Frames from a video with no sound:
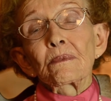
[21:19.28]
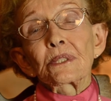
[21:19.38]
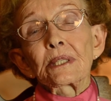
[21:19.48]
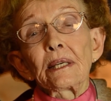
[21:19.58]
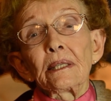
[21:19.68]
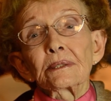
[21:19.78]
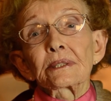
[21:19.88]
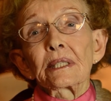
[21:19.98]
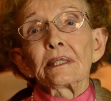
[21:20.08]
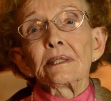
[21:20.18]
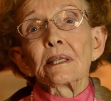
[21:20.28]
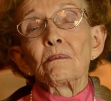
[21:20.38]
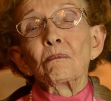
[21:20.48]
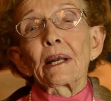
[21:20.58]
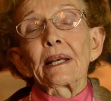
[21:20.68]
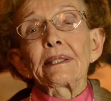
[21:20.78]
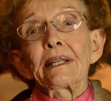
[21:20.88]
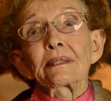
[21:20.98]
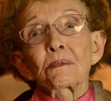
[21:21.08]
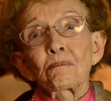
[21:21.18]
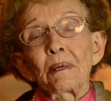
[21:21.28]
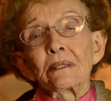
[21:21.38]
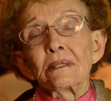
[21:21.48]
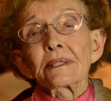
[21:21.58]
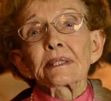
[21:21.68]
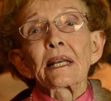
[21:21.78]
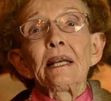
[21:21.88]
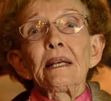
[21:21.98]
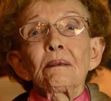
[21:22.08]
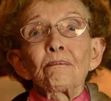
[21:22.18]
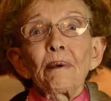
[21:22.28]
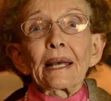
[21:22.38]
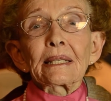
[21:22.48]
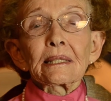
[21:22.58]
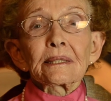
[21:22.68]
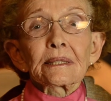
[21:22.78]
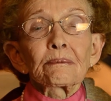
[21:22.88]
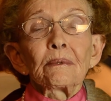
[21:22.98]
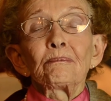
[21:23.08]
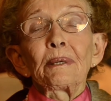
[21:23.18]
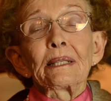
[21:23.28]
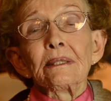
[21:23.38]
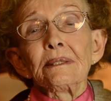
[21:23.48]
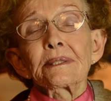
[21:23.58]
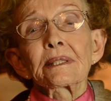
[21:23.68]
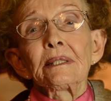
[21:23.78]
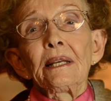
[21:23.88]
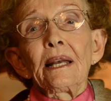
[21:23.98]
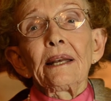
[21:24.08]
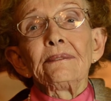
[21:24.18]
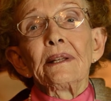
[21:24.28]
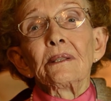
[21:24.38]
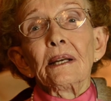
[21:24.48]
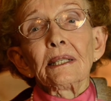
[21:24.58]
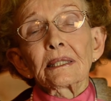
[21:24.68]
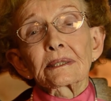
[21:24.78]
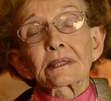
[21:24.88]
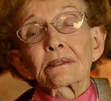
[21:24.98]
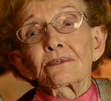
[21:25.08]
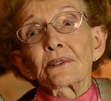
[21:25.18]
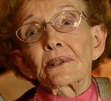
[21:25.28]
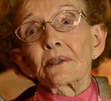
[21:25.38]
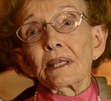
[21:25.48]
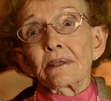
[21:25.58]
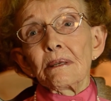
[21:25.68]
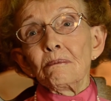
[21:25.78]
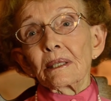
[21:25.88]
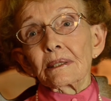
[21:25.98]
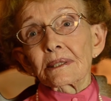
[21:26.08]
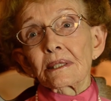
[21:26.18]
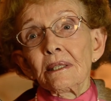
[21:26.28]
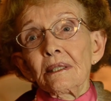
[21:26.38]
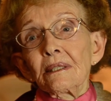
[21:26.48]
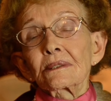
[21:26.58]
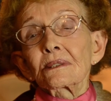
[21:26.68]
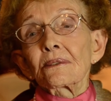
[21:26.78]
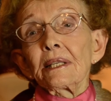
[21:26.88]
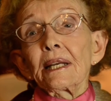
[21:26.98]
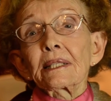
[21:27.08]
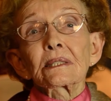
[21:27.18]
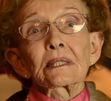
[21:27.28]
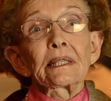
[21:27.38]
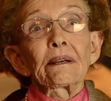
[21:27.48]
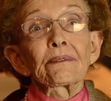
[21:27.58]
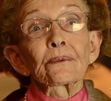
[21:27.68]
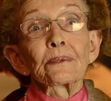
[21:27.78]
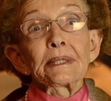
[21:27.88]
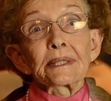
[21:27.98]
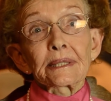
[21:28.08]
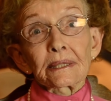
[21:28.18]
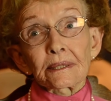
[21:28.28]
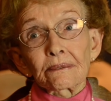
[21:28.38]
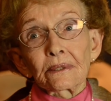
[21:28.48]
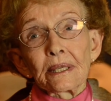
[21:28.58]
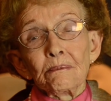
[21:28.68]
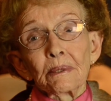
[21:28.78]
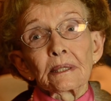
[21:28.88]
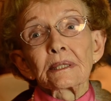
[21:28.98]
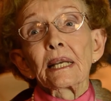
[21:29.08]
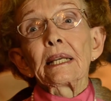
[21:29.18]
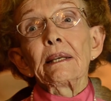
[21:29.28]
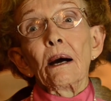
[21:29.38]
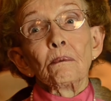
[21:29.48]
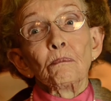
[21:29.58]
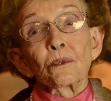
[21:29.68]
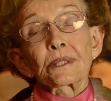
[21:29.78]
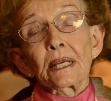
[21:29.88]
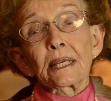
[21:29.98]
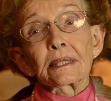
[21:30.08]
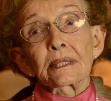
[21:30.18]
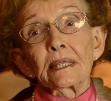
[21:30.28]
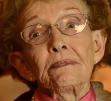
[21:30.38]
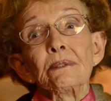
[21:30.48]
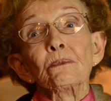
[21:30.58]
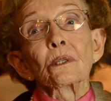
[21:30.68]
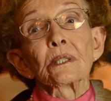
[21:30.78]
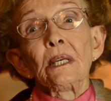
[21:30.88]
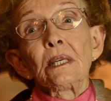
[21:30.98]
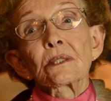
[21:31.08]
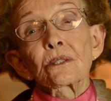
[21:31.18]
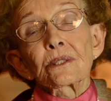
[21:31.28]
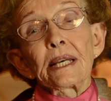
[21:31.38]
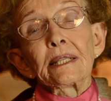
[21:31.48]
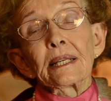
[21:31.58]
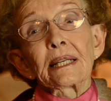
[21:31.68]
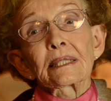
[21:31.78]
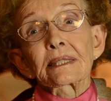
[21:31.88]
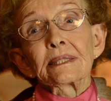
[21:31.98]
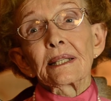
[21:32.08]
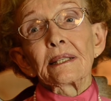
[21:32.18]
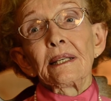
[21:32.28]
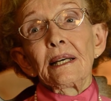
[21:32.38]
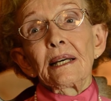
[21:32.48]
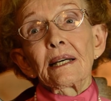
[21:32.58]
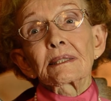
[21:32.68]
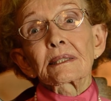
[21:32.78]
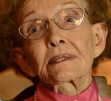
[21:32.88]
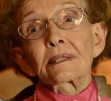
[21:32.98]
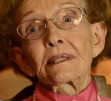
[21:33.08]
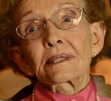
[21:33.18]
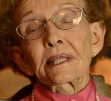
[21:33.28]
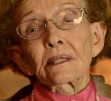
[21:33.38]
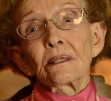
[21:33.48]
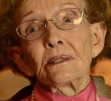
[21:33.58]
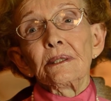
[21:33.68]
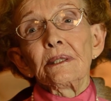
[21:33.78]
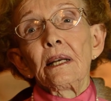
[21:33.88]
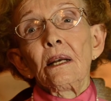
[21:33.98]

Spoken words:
Chandra and Brad's parents, Patty's parents, and then us for the great-grandparents. So they actually have 3 sets of grandparents, on both sides. Even Susanna has a set on it.